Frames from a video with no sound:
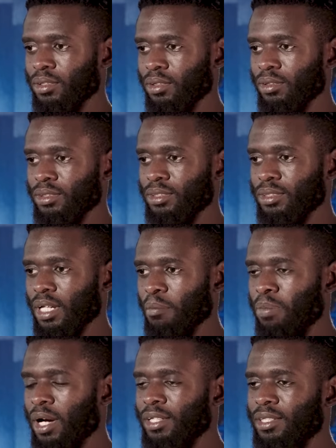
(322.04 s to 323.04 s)
know, a
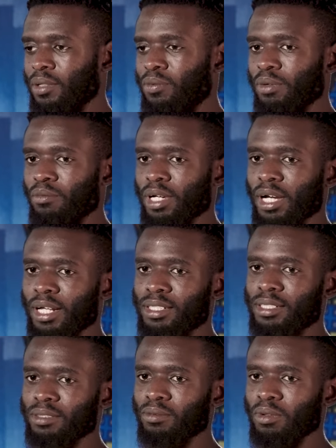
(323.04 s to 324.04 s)
path that we
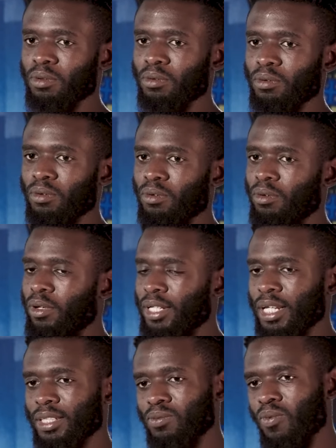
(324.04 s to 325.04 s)
can't, we couldn't
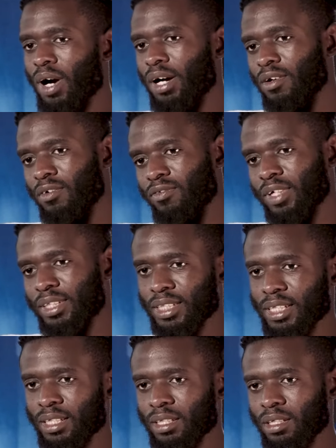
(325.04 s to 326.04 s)
just ward off and
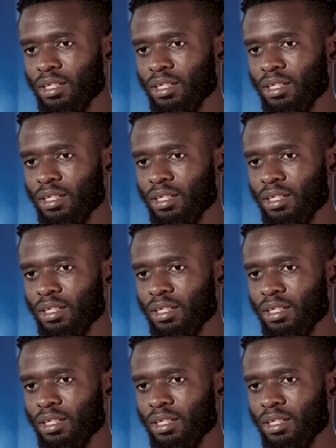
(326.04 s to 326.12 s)
say,